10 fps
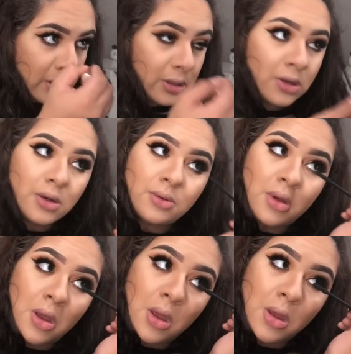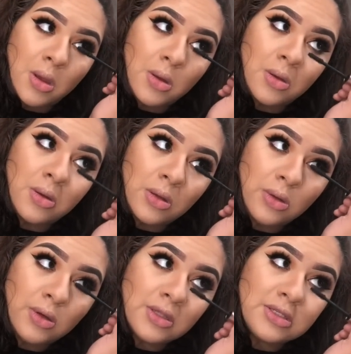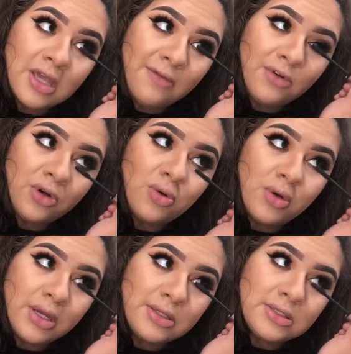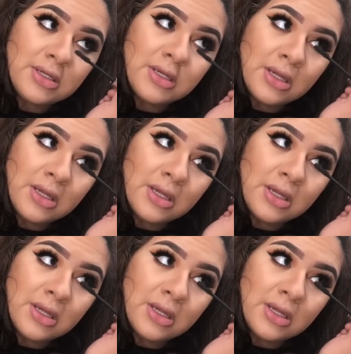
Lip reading: you know, you can save your coins